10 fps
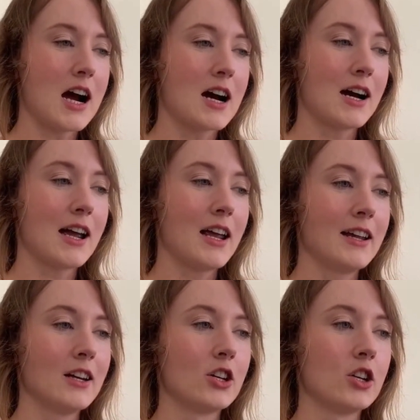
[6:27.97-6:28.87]

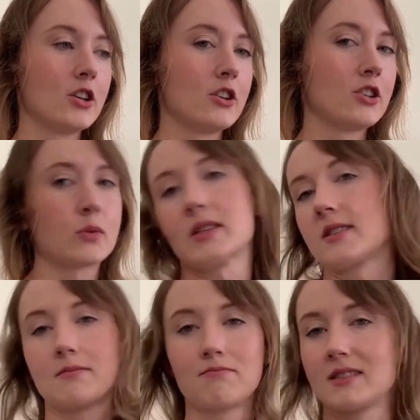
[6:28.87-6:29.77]
I just went
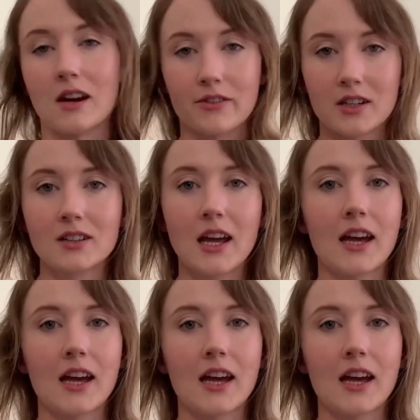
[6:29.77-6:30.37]
stuff it,